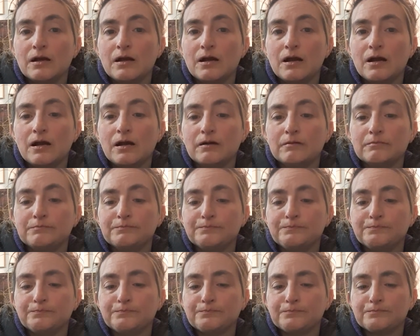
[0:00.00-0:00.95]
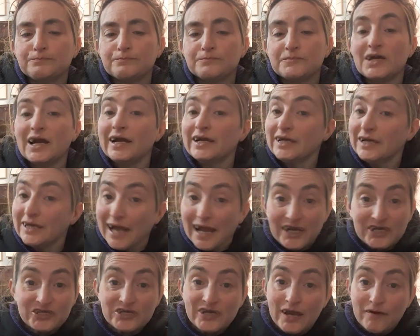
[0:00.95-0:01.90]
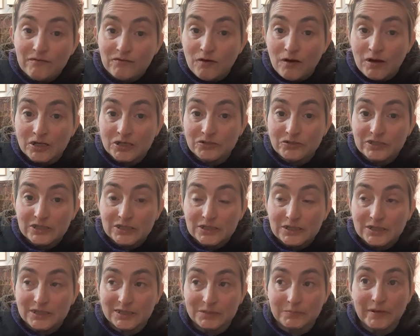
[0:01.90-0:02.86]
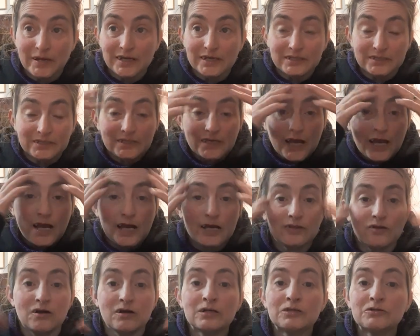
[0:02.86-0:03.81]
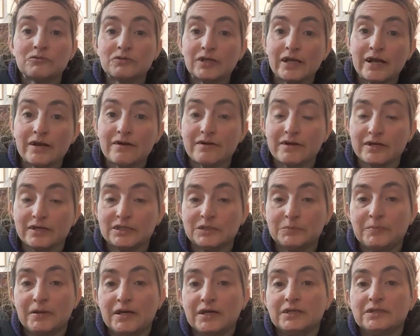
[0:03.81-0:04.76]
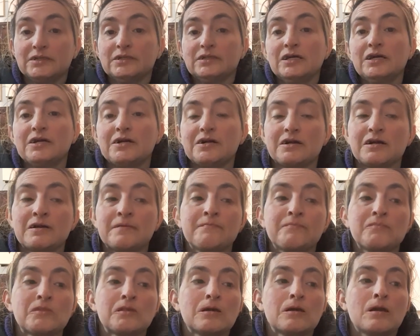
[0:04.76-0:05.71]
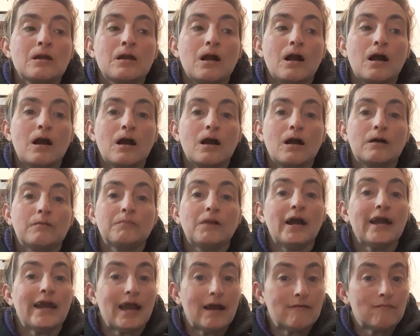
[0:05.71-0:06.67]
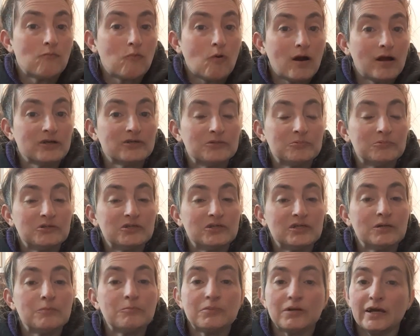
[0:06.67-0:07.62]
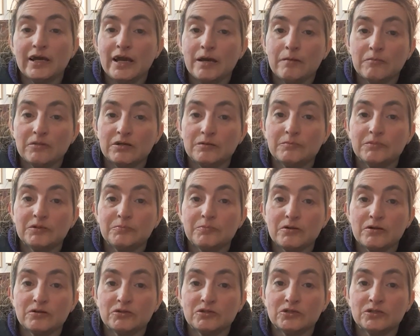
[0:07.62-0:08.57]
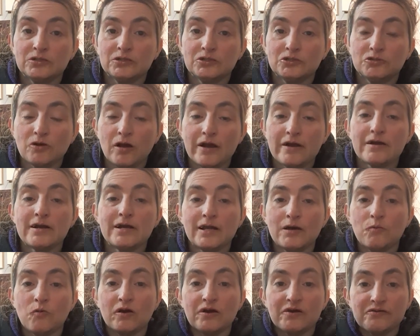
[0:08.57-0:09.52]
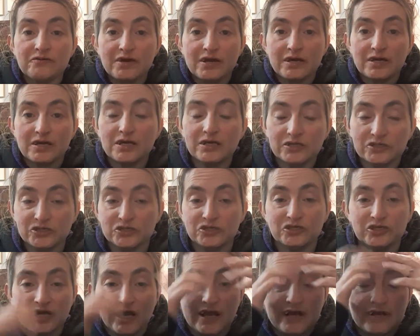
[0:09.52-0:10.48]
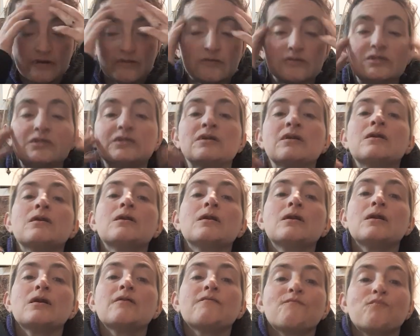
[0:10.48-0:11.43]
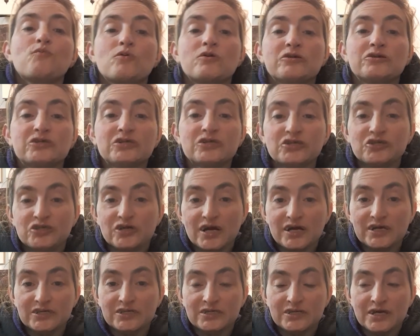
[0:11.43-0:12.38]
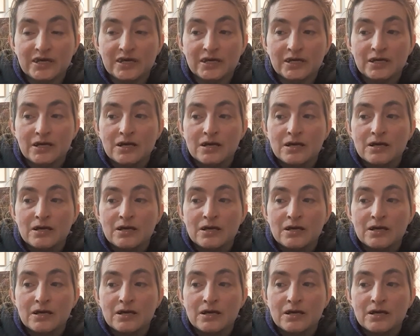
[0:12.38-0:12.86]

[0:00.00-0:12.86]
um, I actually have a laundry space, a laundry area space here. Um, I have a wash machine, but I am going to be purchasing a dryer, and I want to thank Keisha Jaggers for suggesting